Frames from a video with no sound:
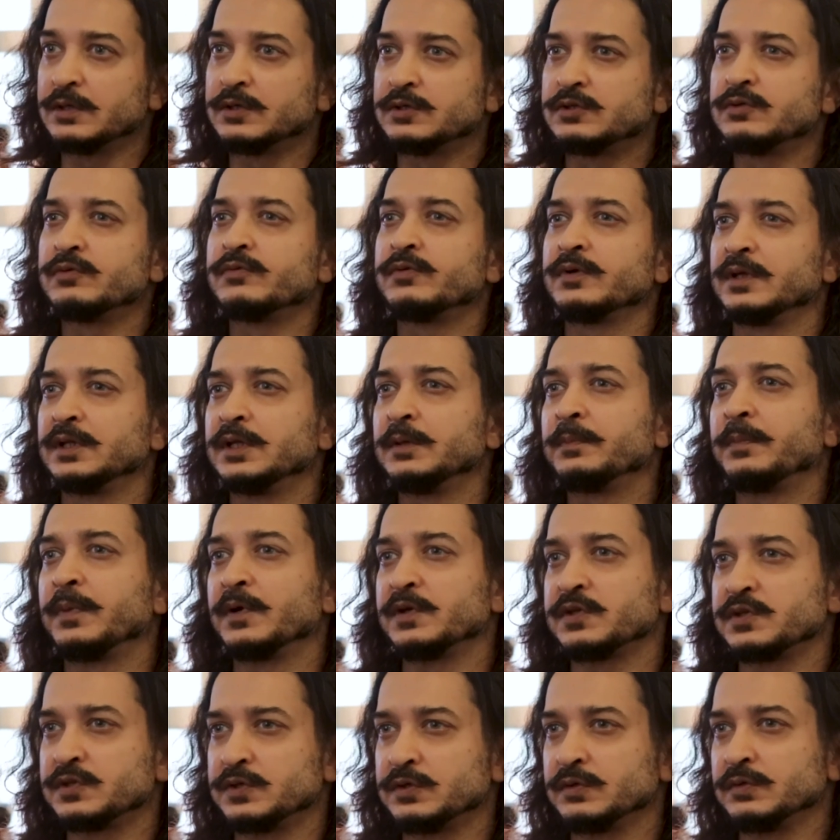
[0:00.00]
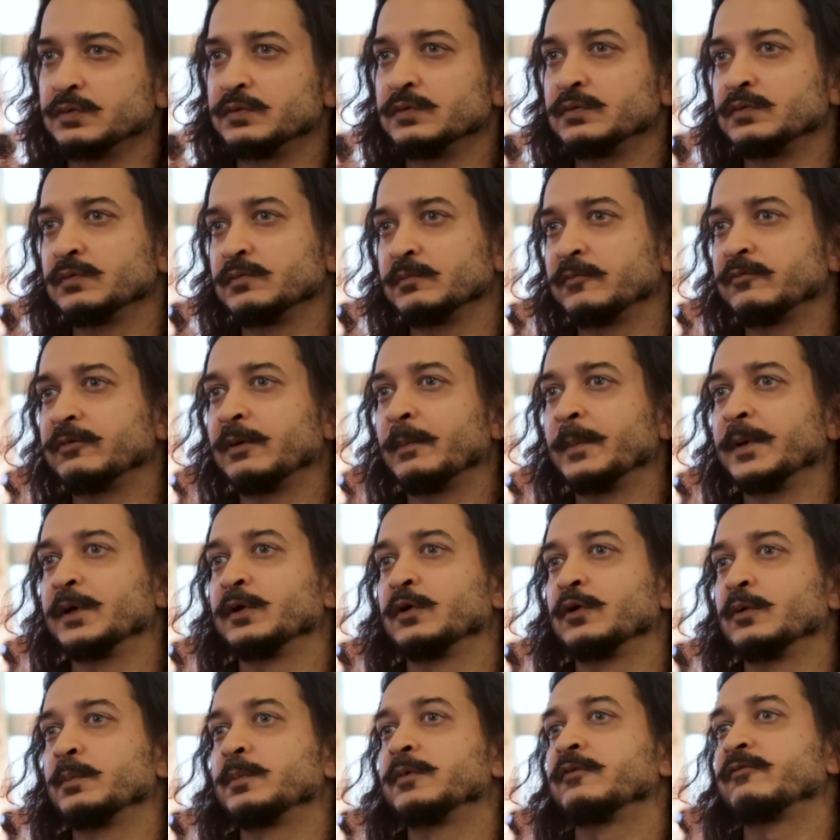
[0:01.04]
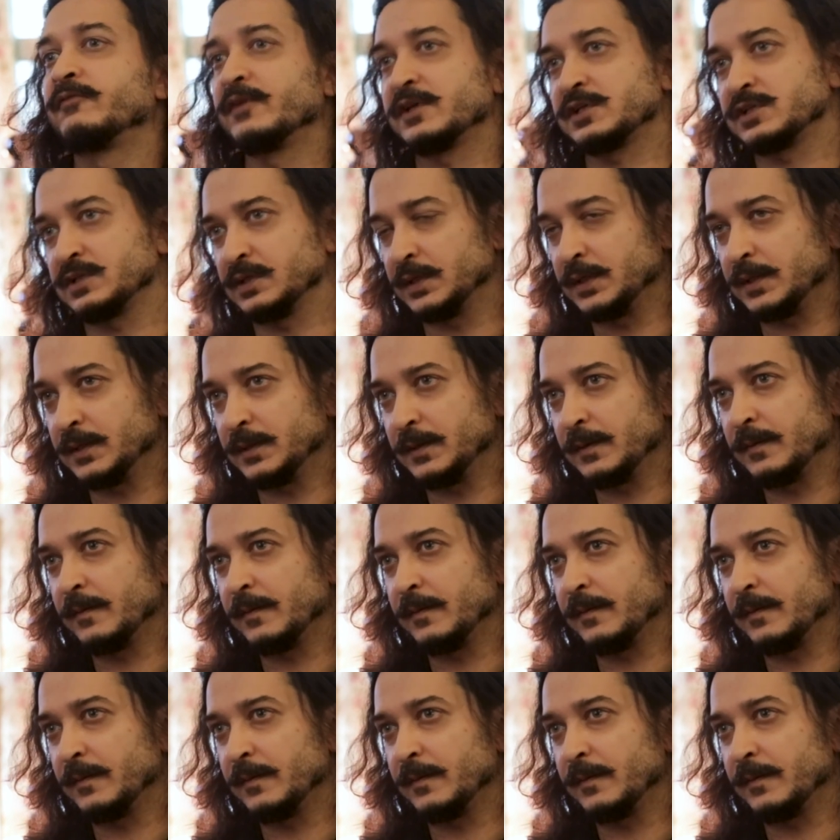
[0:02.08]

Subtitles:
to really pursue flamenco professionally.